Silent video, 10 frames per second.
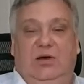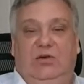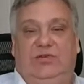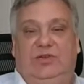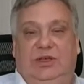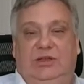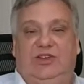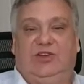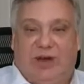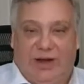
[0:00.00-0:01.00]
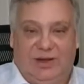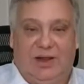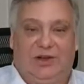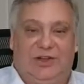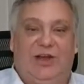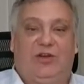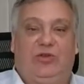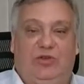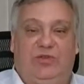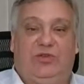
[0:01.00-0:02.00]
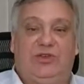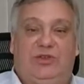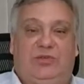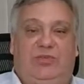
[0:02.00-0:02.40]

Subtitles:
of the Jawaharlal Nehru University,